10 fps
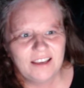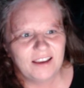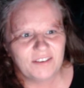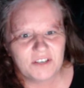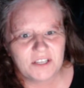
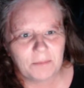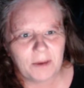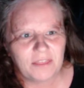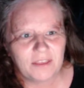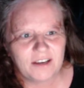Every time
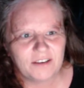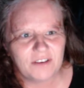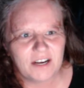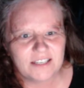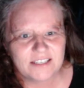I think I've
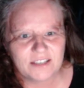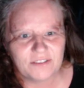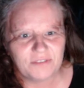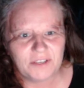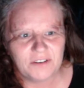got stuff
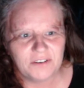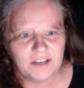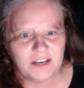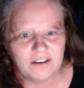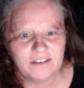figured
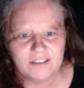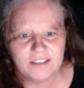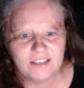out,